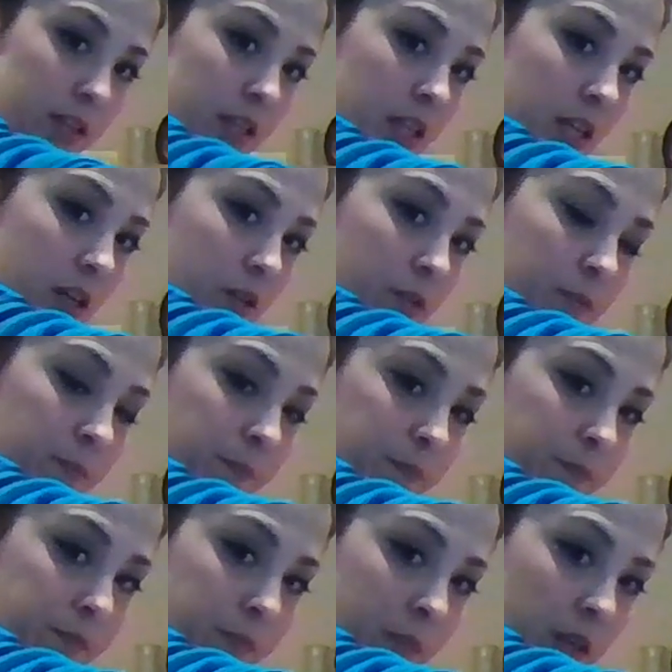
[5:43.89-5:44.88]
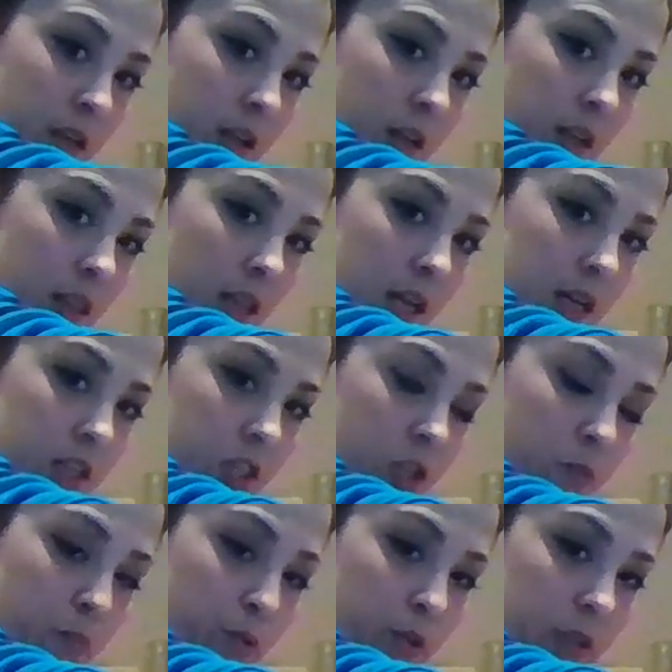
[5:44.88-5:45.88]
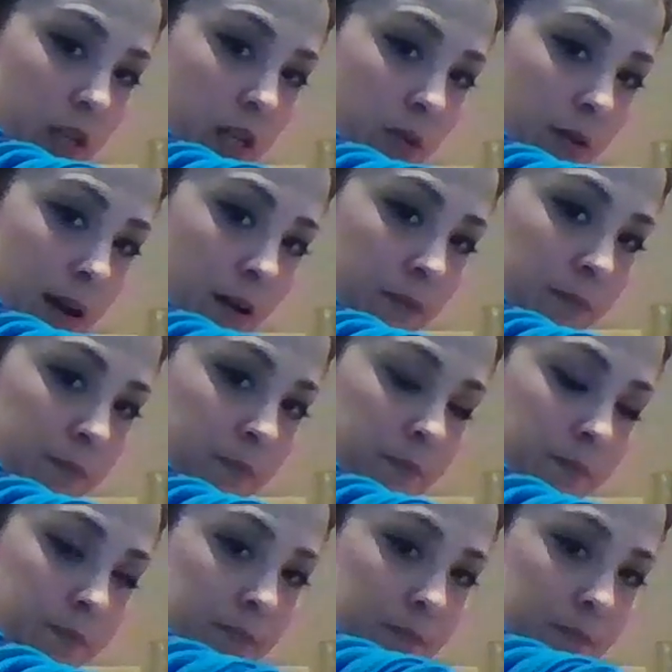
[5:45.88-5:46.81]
needle. And then I just pull the needle out.